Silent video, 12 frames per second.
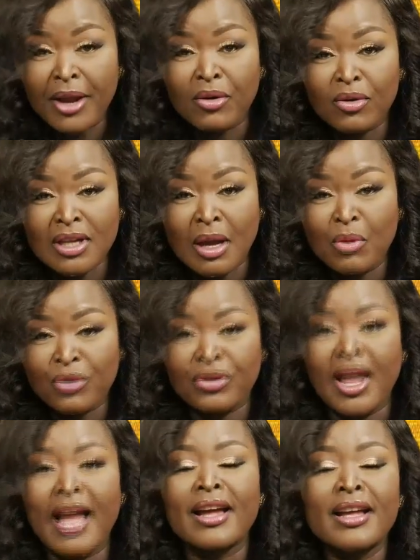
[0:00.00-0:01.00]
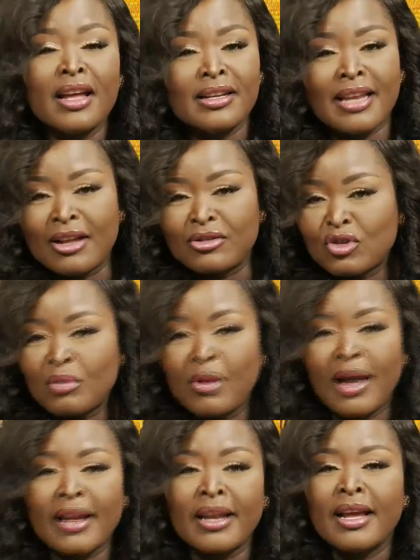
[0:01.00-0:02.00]
no se mo hwa danso
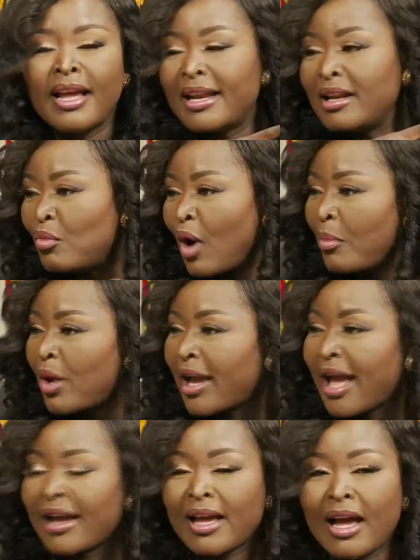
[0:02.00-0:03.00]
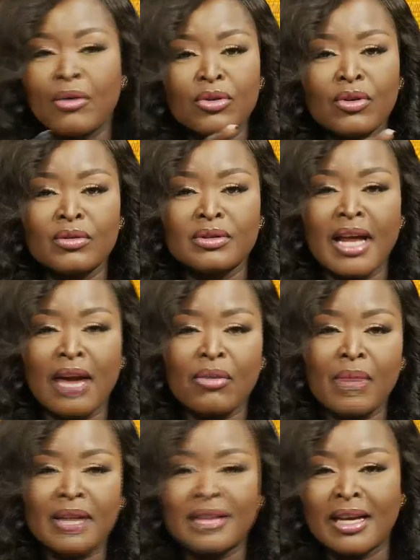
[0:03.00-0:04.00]
man eni mu am kaka ho no da
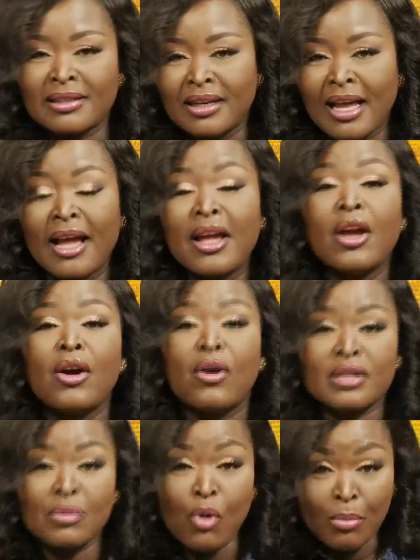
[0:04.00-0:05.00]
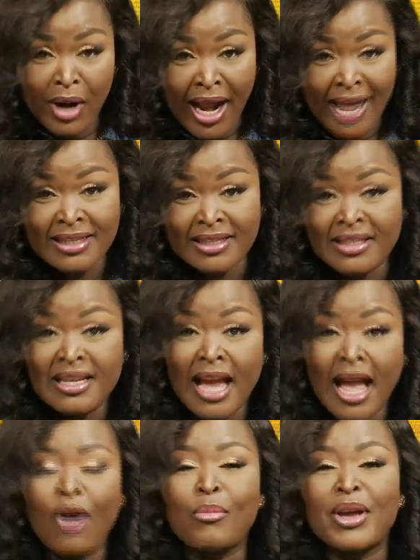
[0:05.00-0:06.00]
Kuman Junction ha o se mumra ha sisi
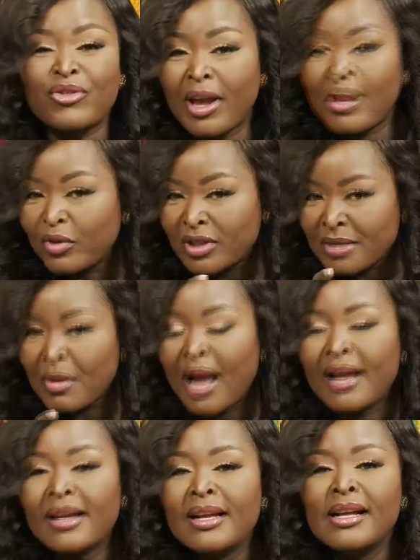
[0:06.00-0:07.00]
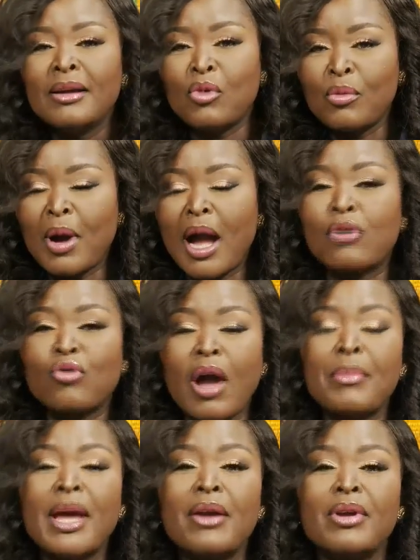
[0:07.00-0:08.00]
a obetwen musima mo ba no
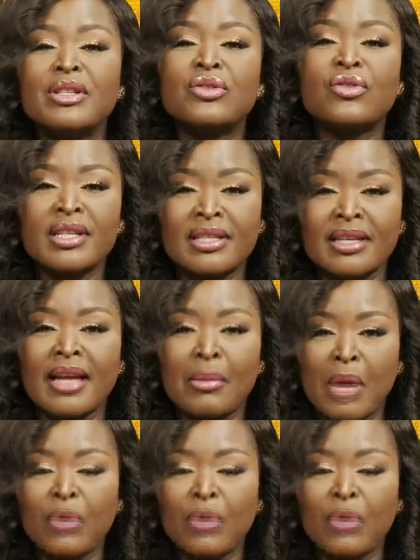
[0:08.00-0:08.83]
abe registration na ma